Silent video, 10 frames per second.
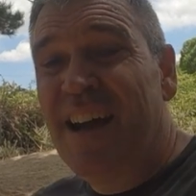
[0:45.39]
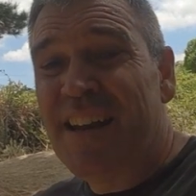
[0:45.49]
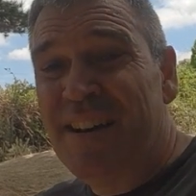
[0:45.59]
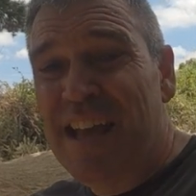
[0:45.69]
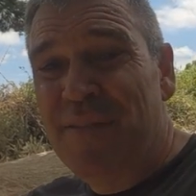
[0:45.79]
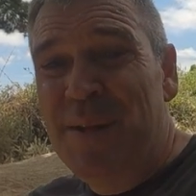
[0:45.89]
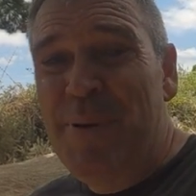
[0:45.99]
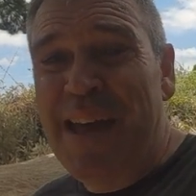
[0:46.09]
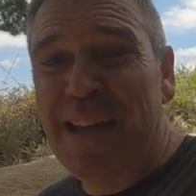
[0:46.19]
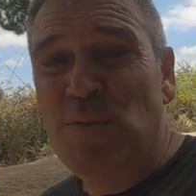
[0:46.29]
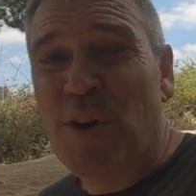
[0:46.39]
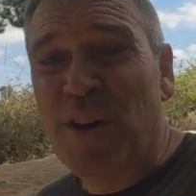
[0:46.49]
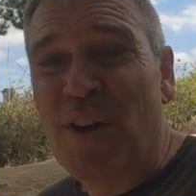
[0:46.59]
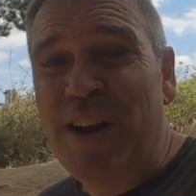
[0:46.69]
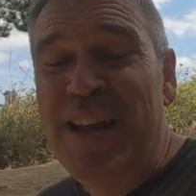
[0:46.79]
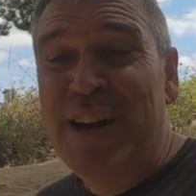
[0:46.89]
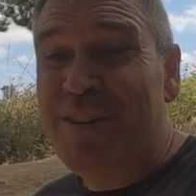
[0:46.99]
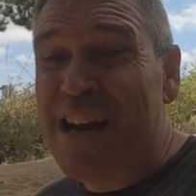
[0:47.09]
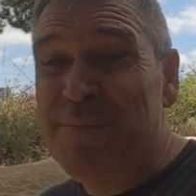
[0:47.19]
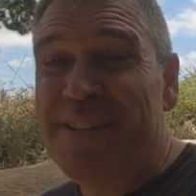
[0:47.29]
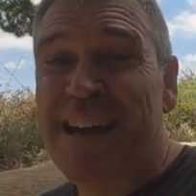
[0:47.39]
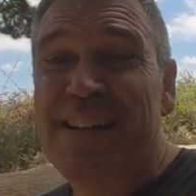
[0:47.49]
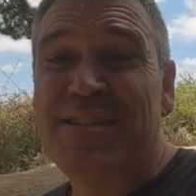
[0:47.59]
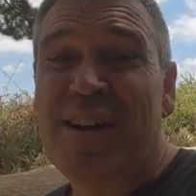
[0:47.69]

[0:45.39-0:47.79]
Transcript: I don't have any pads, whatnot. Graham's done it,